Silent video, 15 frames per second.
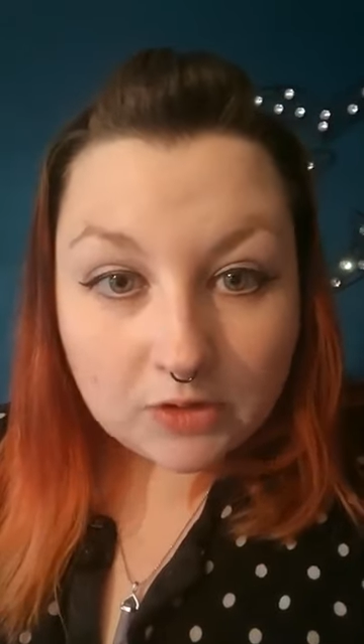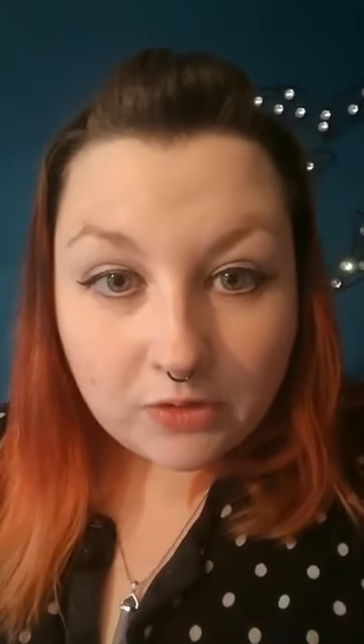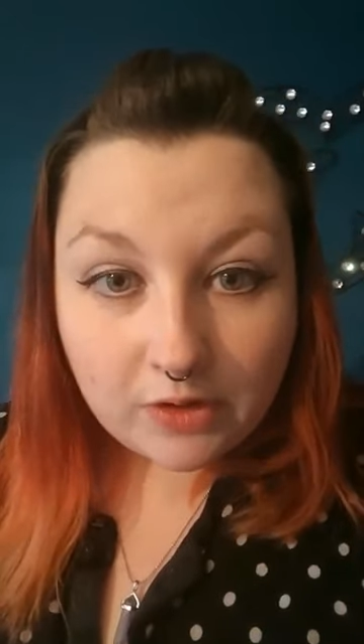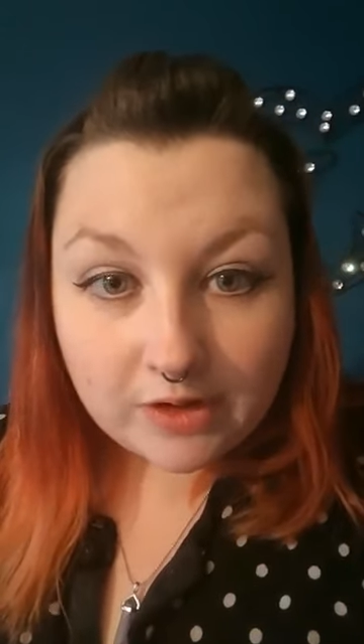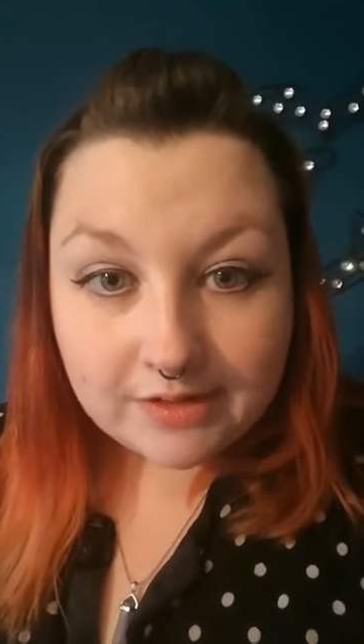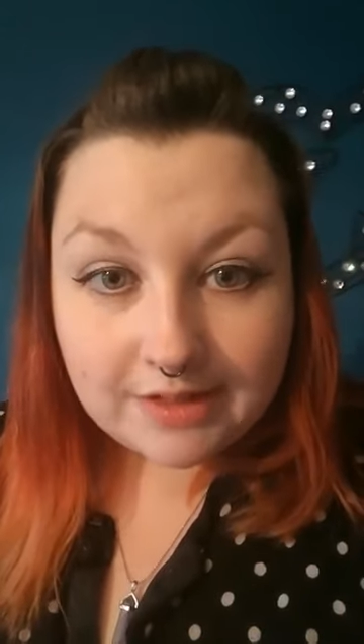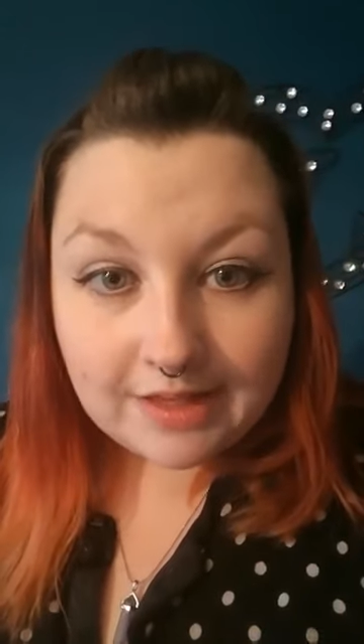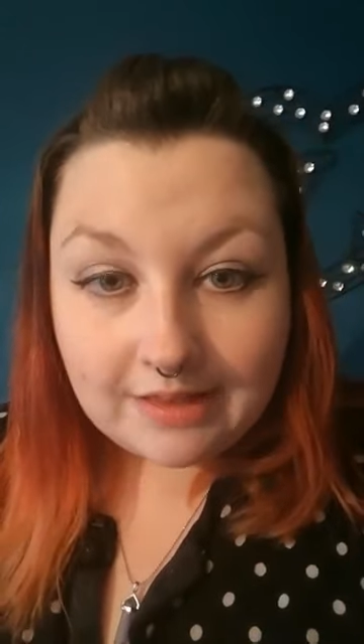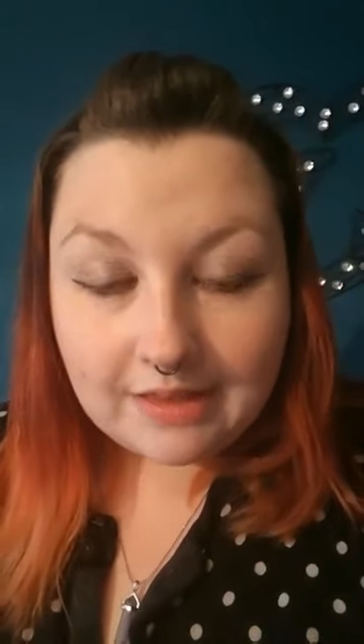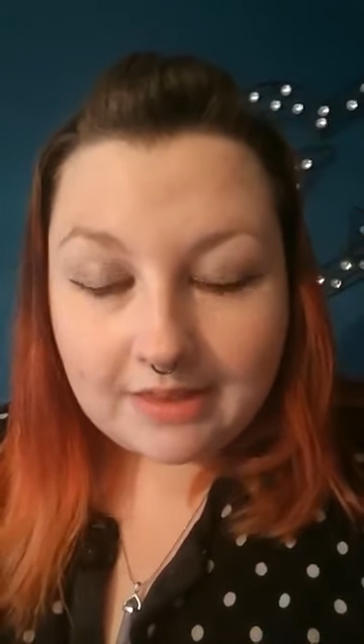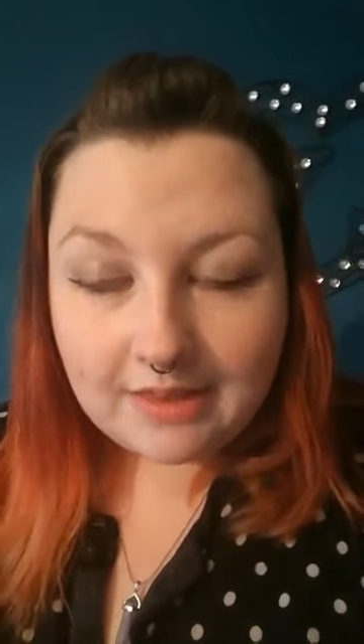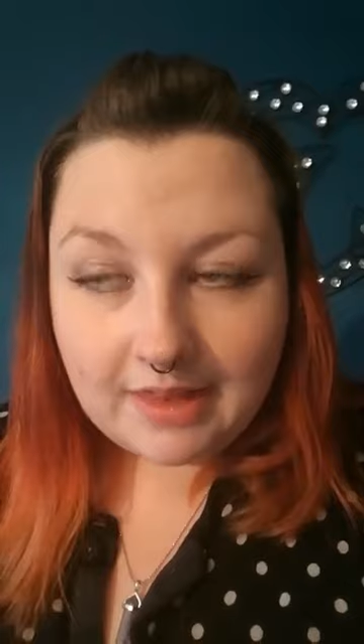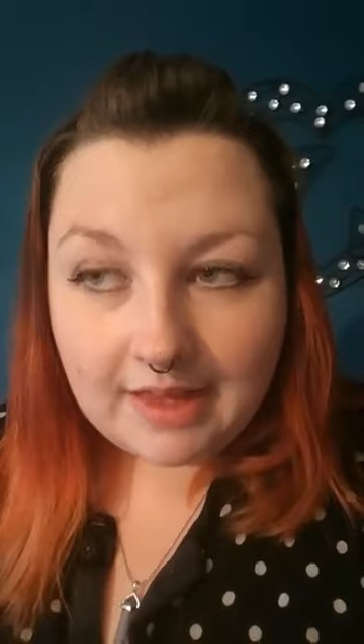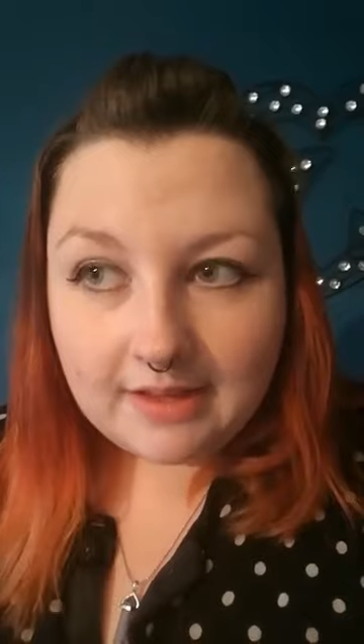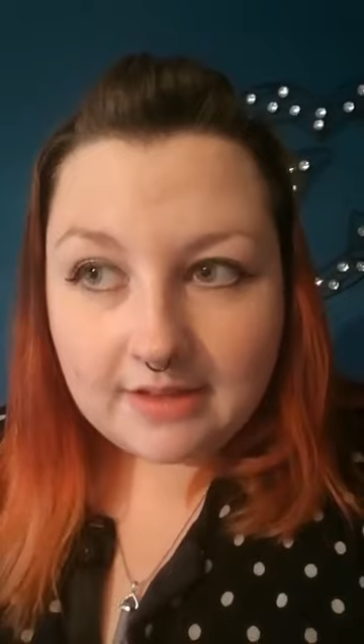or say the
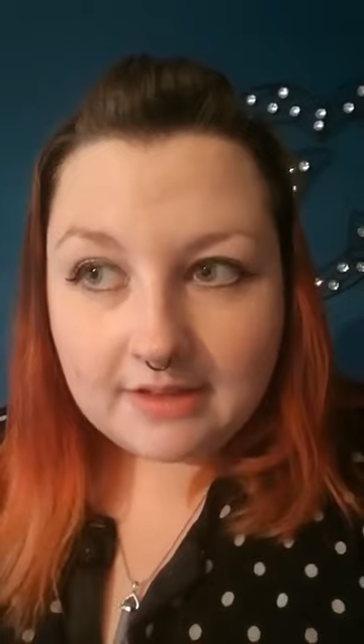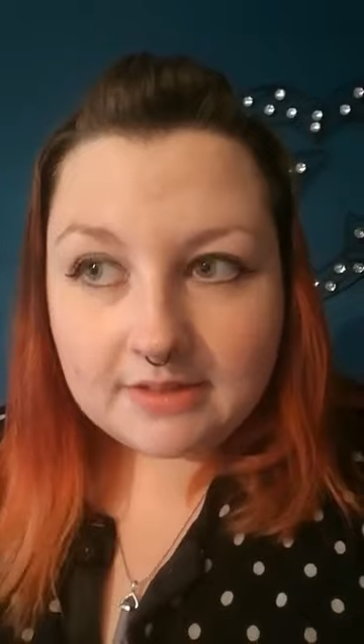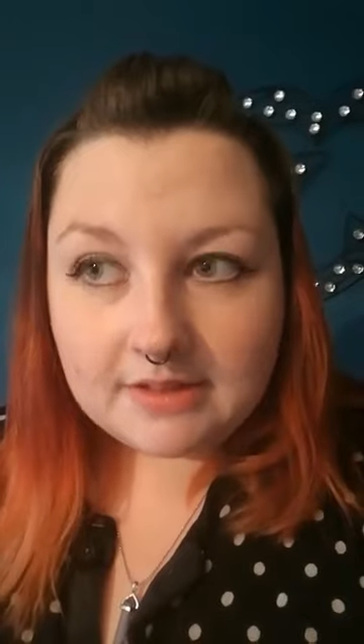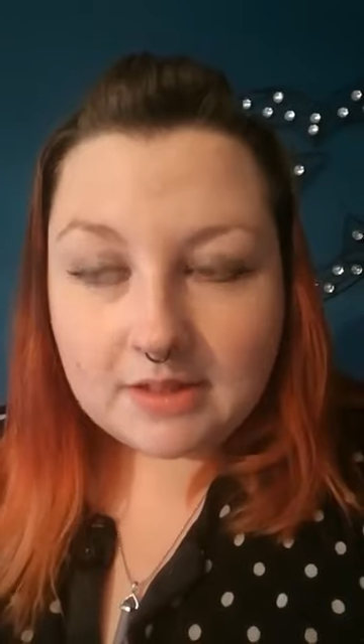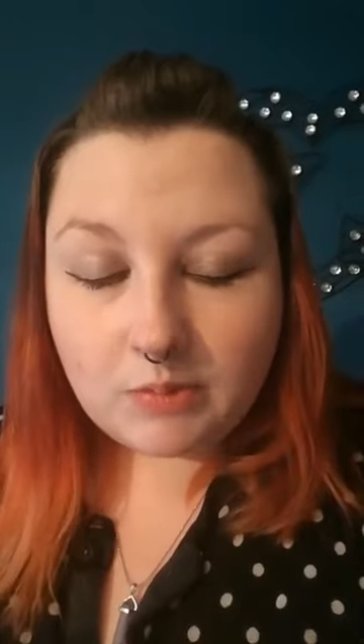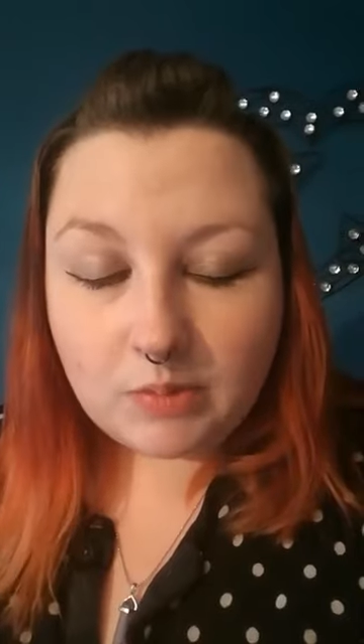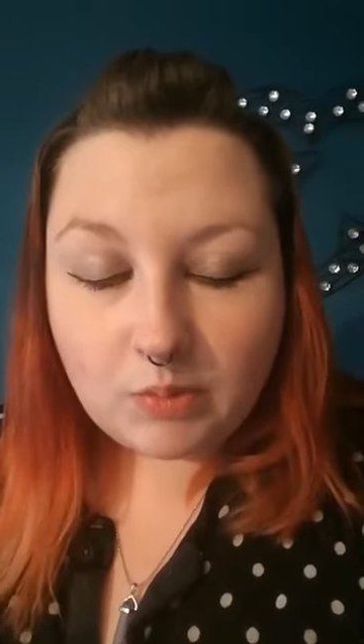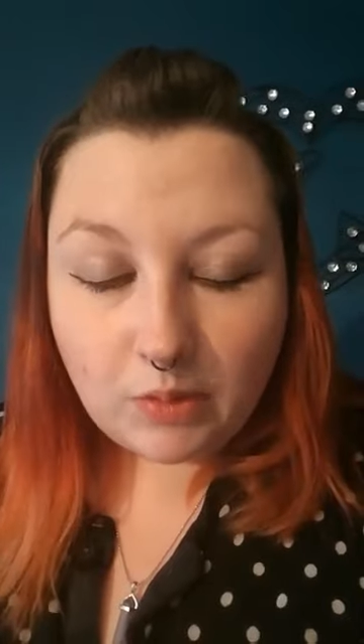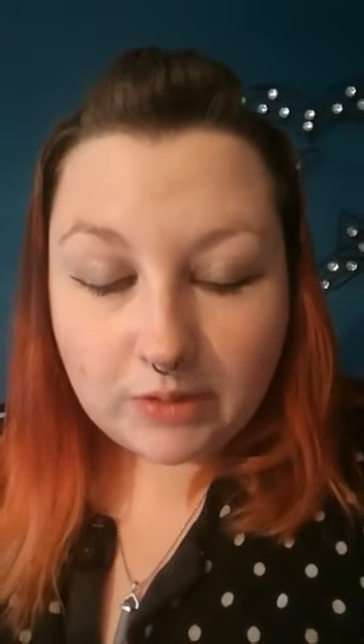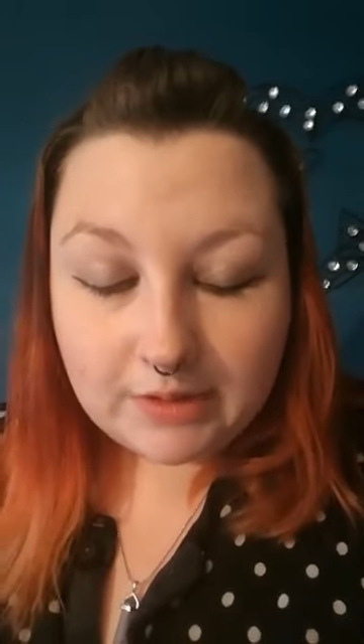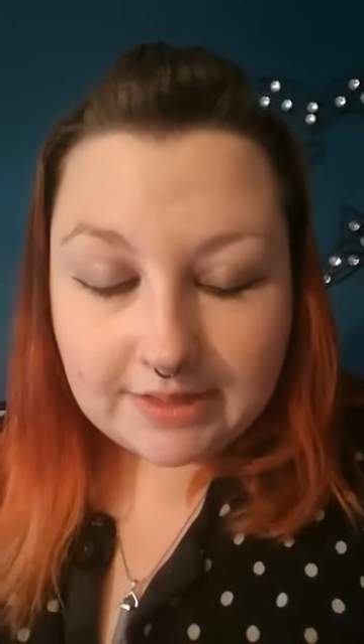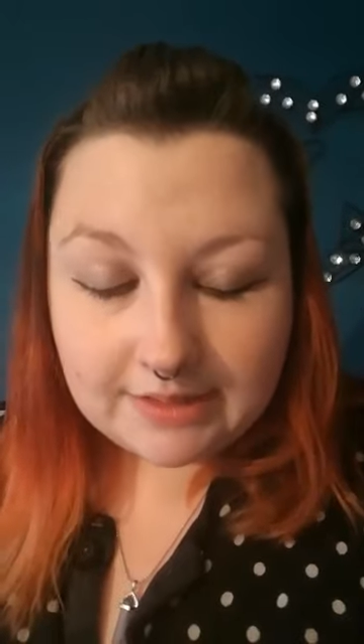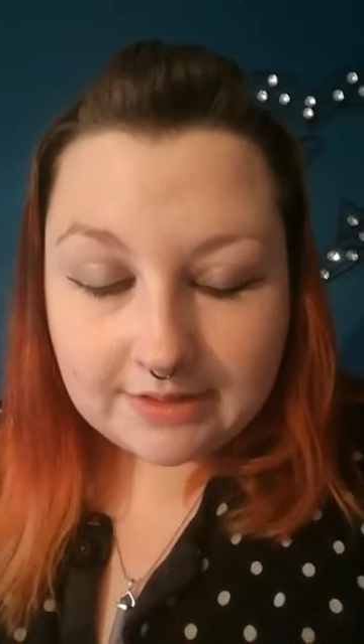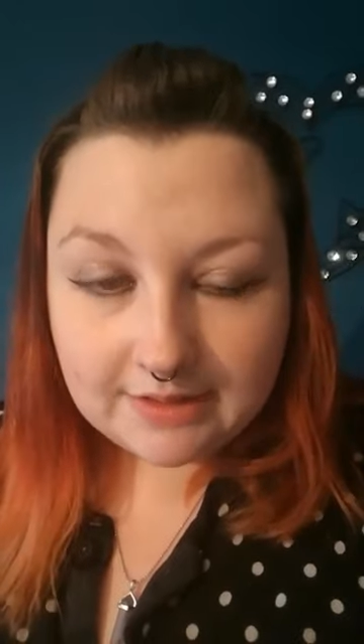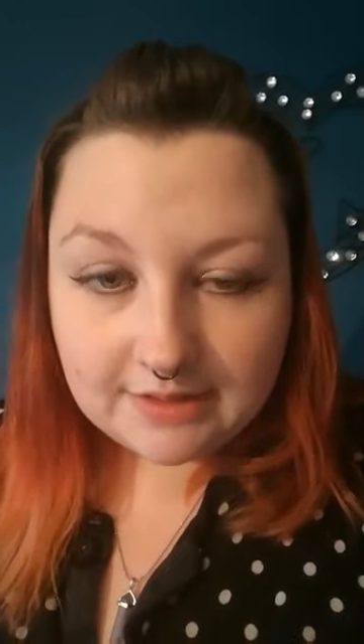things that we wanted
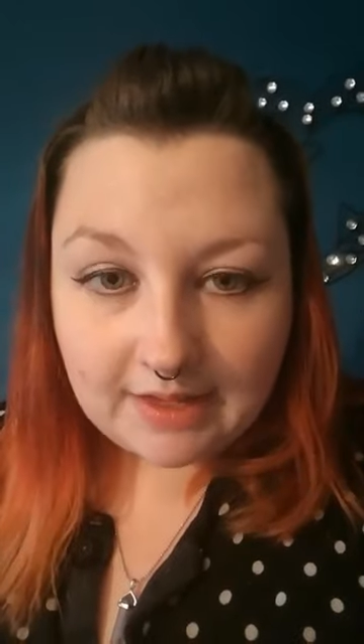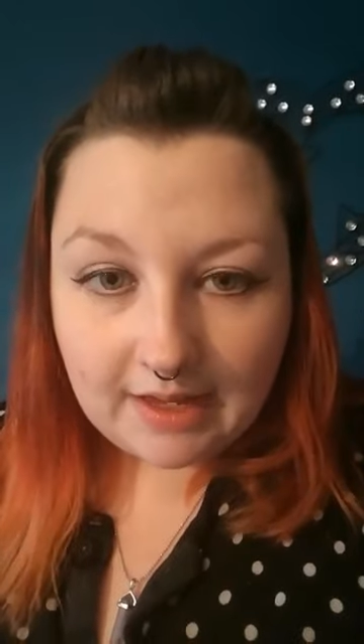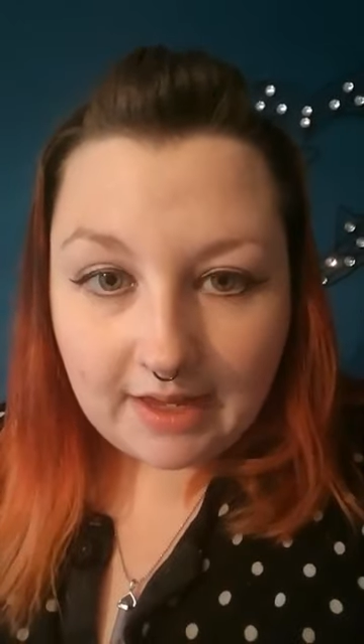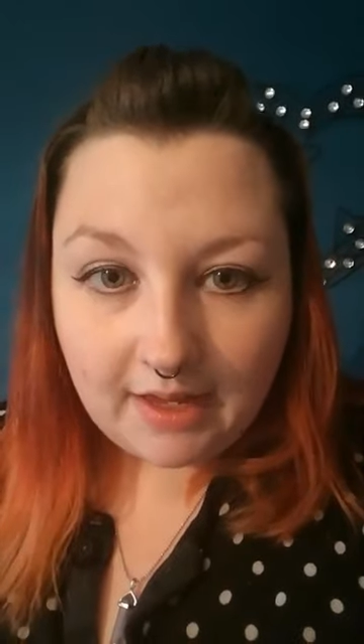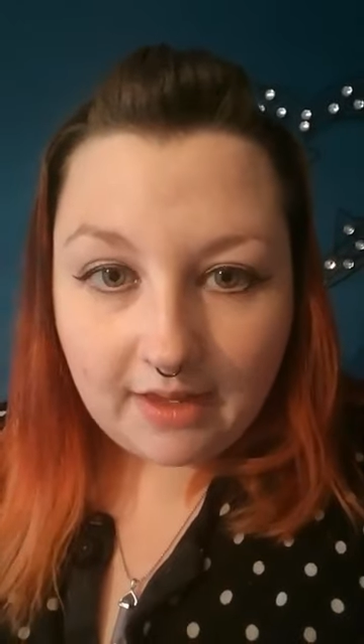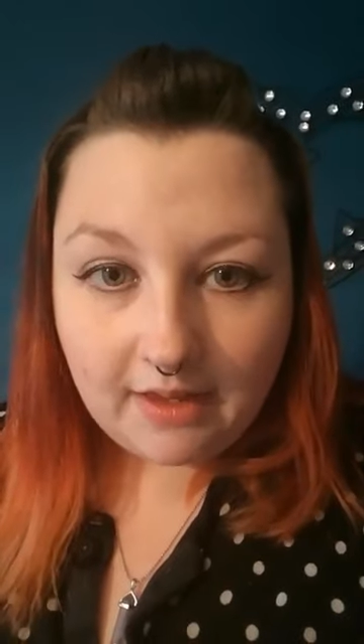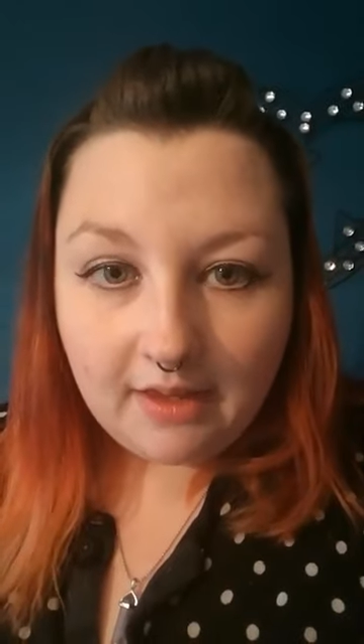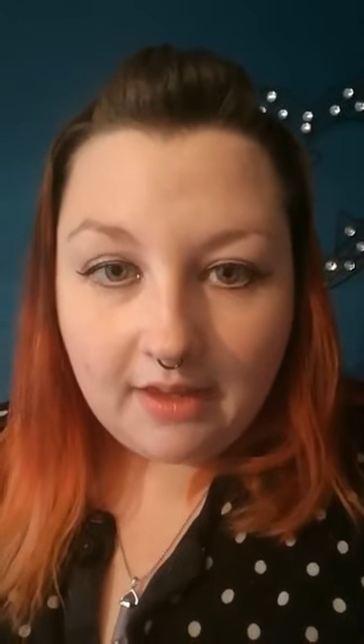to say.